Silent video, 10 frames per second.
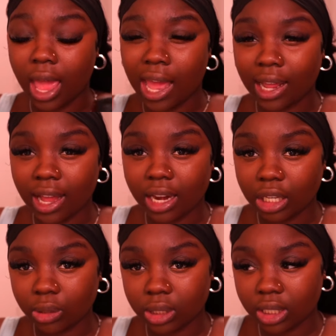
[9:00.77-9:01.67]
and I kind of
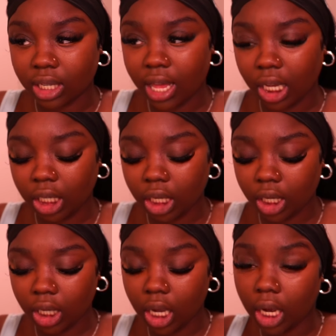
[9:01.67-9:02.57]
use it to like
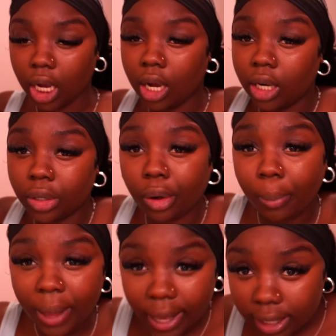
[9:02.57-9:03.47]

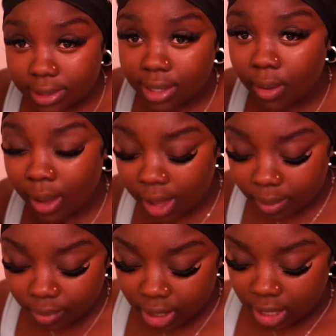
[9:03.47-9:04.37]
underpaint in a
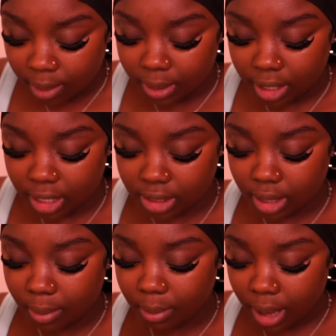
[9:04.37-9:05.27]
way, because
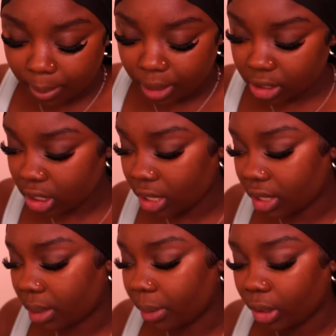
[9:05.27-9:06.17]
my blush color
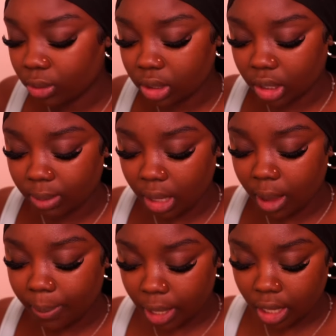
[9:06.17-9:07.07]
that I'm gonna use is gonna be
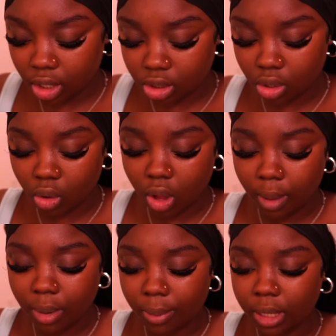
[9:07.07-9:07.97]
a pink, so
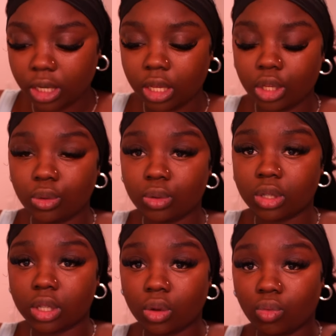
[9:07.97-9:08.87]
I'm probably gonna use
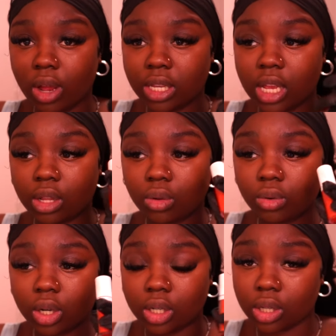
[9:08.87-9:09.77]
the reds and the
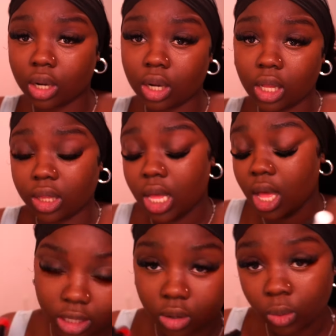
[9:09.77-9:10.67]
oranges underneath.
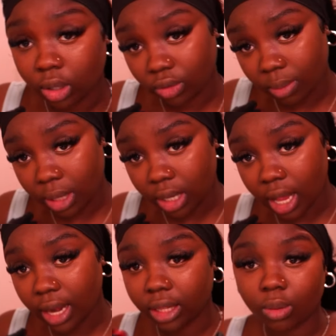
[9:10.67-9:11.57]
It works for me.
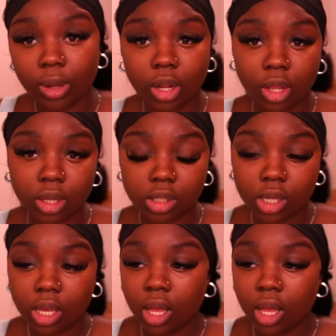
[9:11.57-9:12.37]
I like the way it looks.